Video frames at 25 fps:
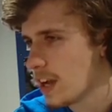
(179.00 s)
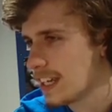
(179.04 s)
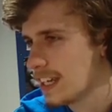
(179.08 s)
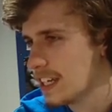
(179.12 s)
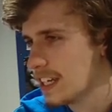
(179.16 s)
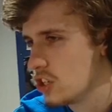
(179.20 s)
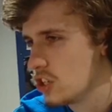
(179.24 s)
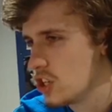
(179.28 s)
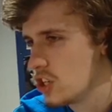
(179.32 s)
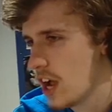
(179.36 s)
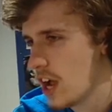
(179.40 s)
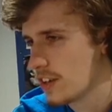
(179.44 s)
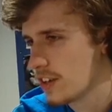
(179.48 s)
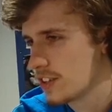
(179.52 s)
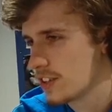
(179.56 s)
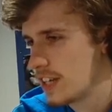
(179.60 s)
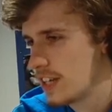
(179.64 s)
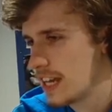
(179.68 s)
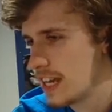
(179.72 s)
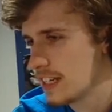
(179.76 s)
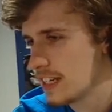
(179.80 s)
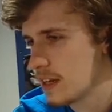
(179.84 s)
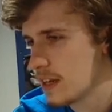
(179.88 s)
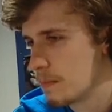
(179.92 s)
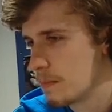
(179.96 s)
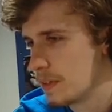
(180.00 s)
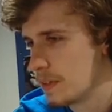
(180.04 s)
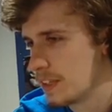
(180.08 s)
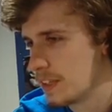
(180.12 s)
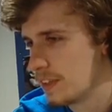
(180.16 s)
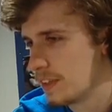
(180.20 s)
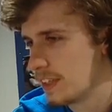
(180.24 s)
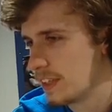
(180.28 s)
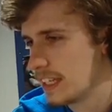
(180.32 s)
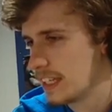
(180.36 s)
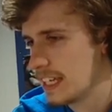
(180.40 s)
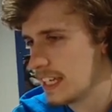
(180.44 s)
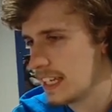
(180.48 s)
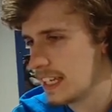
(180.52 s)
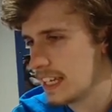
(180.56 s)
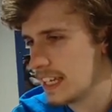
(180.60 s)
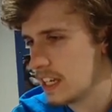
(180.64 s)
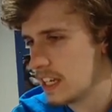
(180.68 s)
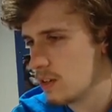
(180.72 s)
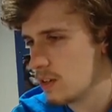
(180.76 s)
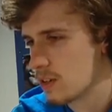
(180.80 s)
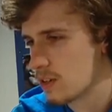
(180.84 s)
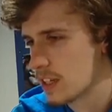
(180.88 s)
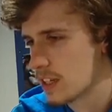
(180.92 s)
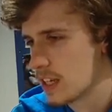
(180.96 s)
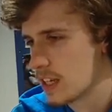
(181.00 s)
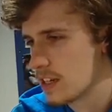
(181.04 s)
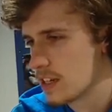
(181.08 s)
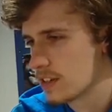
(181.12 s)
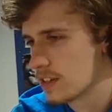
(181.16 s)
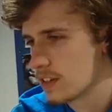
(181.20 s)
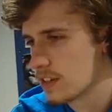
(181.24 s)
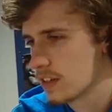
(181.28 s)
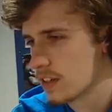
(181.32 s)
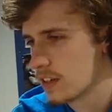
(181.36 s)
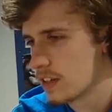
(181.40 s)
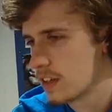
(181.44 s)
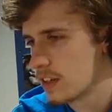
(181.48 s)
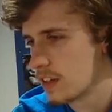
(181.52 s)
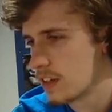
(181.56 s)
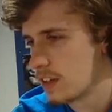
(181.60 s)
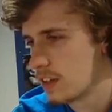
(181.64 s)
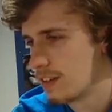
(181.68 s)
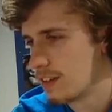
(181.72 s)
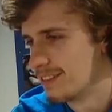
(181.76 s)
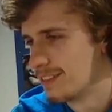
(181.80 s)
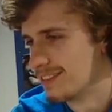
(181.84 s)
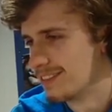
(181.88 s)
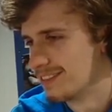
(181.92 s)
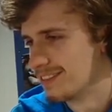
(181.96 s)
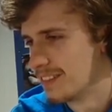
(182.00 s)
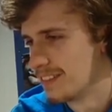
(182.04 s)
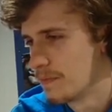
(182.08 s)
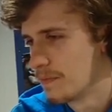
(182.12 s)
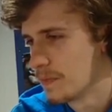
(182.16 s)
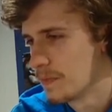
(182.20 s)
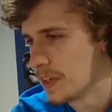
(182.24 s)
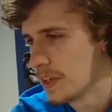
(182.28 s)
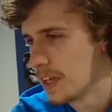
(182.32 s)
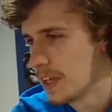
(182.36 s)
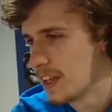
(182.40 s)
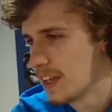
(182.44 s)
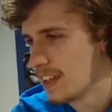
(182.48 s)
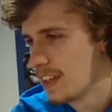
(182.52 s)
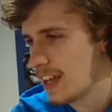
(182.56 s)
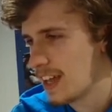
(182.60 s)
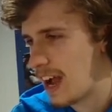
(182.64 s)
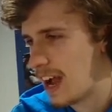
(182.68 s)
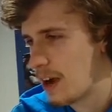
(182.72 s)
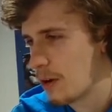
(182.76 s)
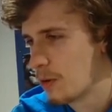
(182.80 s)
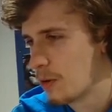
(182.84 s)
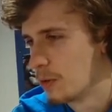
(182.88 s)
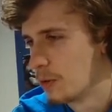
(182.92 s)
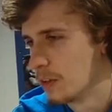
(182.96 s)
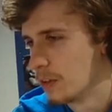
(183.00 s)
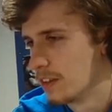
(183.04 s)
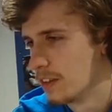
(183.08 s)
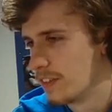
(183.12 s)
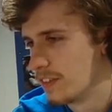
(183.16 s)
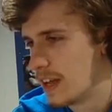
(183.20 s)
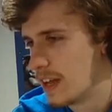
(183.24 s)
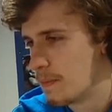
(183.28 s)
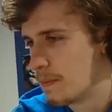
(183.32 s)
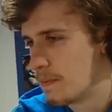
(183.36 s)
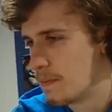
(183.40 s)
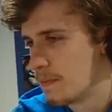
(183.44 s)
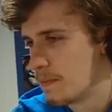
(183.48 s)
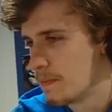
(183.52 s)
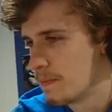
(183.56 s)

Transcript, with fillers: he just did completely useless. How cool of him.